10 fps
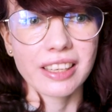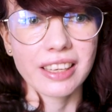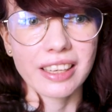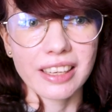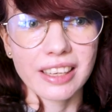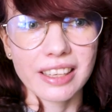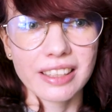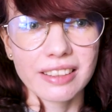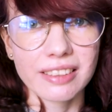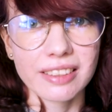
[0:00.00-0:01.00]

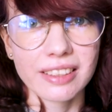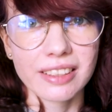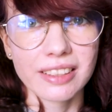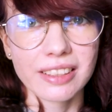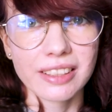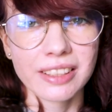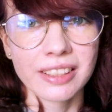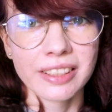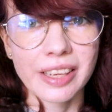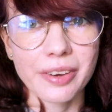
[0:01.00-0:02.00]
and
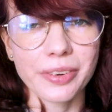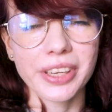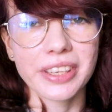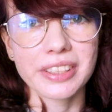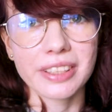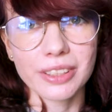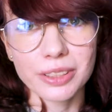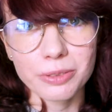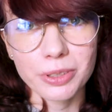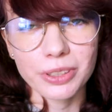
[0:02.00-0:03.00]
create a lot of